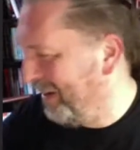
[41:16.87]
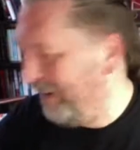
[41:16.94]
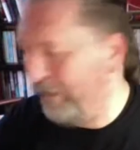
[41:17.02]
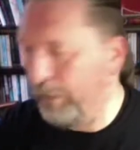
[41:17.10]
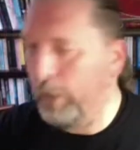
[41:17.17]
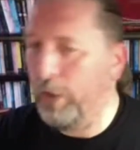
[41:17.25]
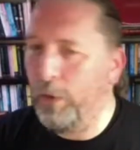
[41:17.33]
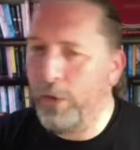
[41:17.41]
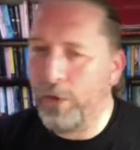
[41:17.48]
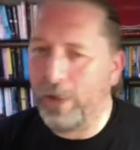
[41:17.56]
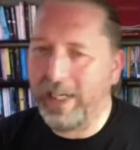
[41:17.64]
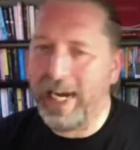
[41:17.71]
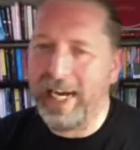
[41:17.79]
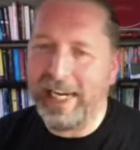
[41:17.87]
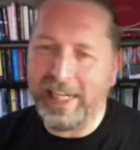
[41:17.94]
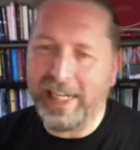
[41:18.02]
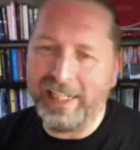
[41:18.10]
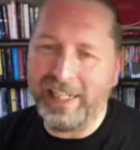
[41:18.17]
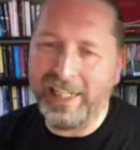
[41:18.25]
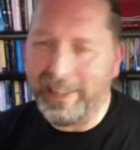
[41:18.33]
for all your
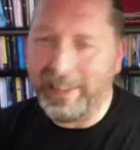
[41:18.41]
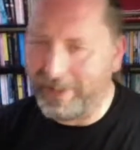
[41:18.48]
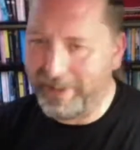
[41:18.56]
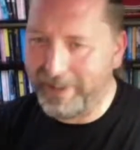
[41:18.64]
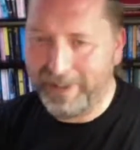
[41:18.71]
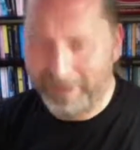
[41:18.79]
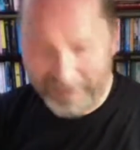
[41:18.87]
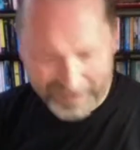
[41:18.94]
killing needs.